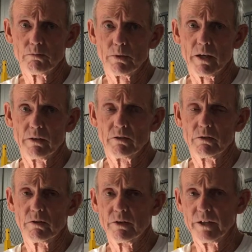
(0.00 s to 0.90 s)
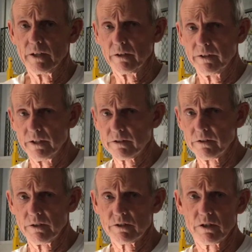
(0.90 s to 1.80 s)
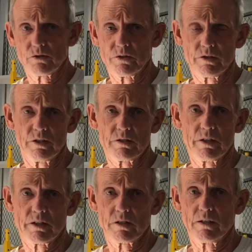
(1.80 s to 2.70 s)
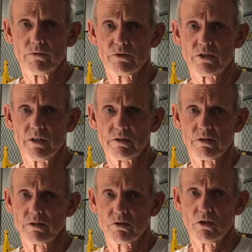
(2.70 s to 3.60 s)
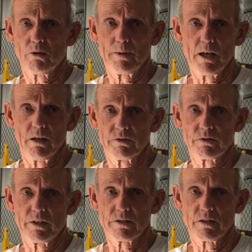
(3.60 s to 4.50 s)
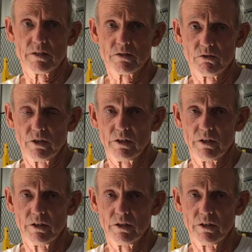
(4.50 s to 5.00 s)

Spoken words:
But the citrus, the acidic stuff will change the soil balance, and that's not so great.